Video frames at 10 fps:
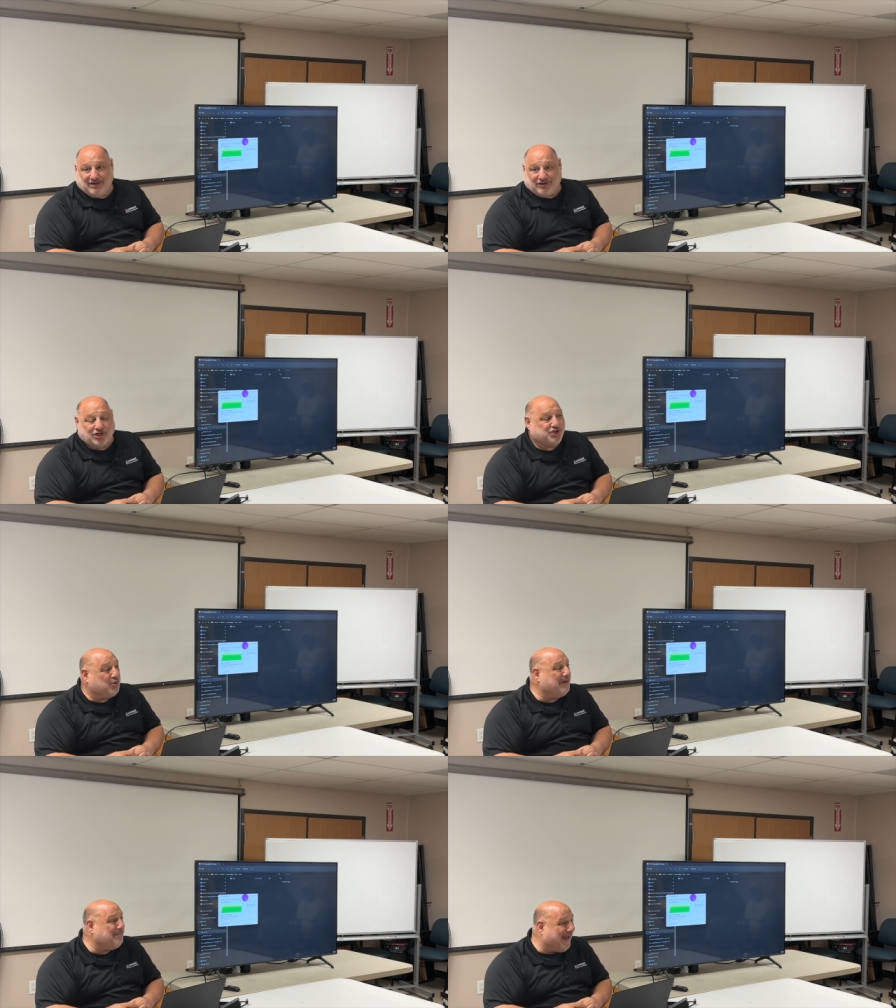Could
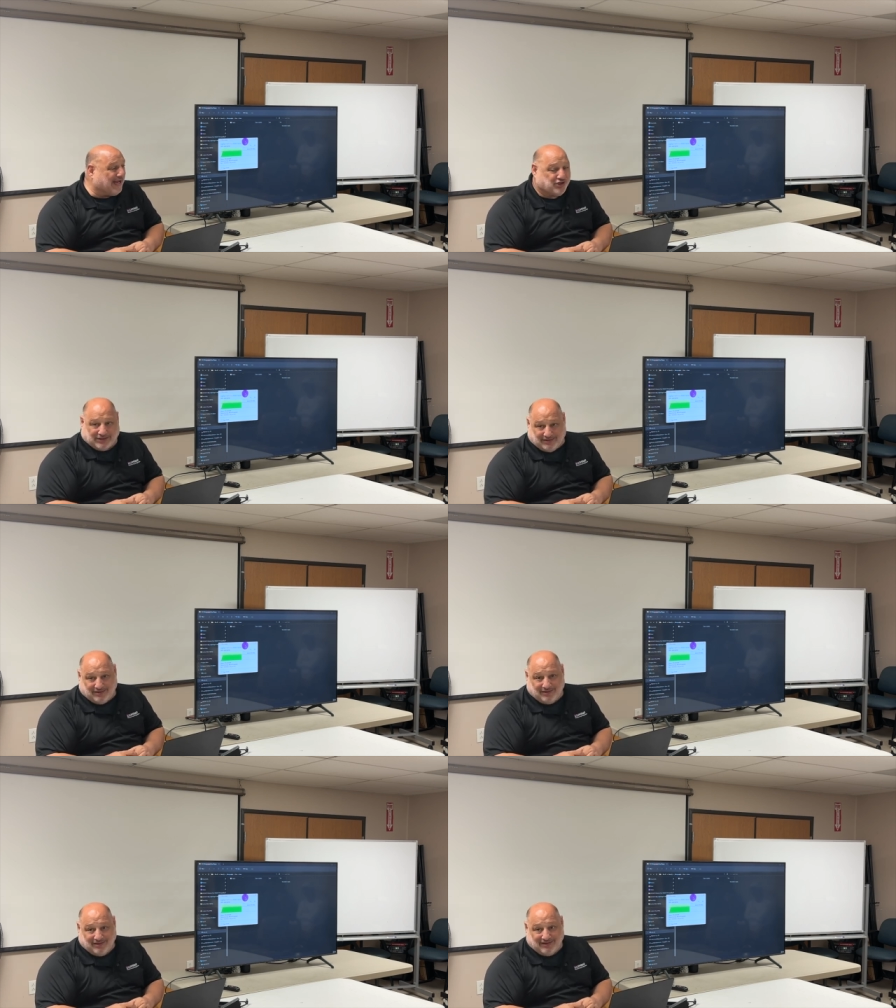you imagine?
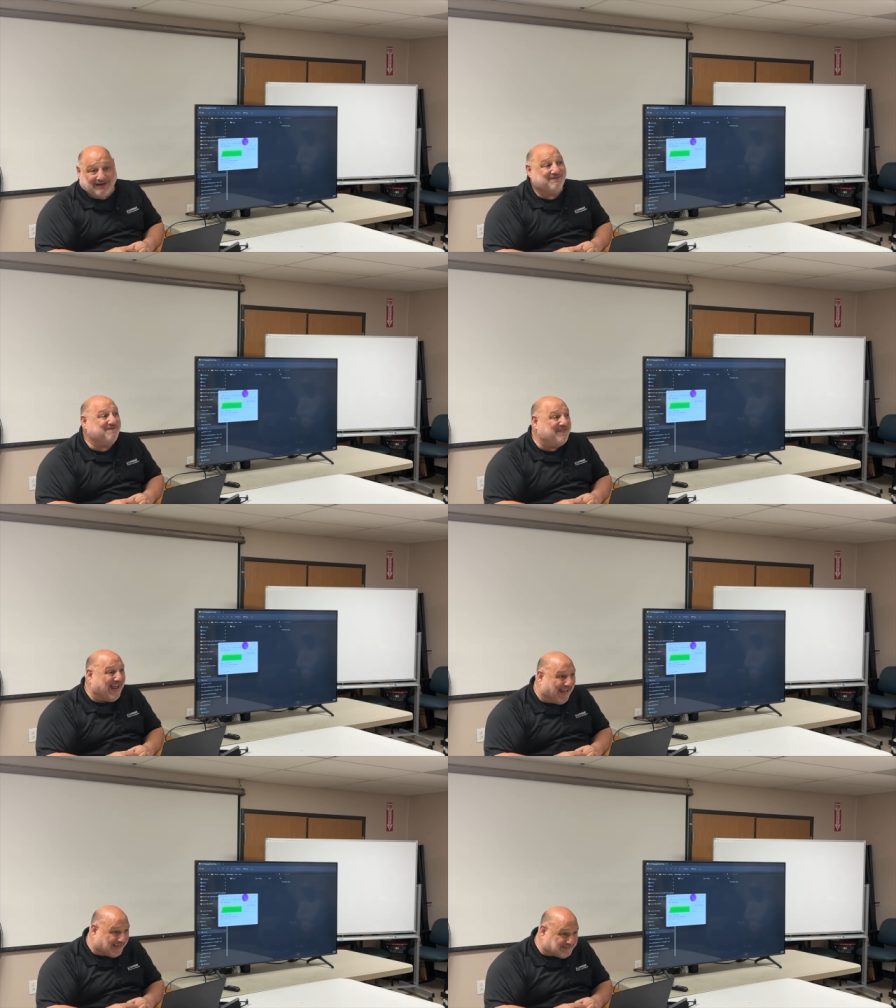In
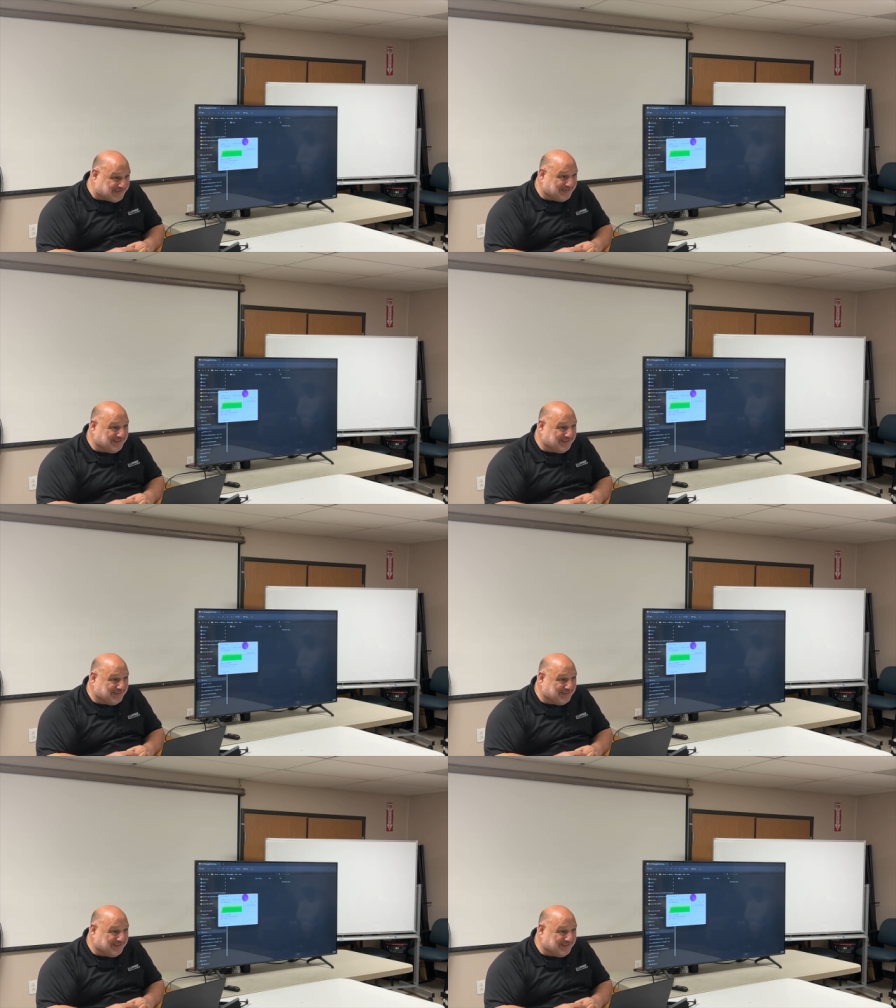fact,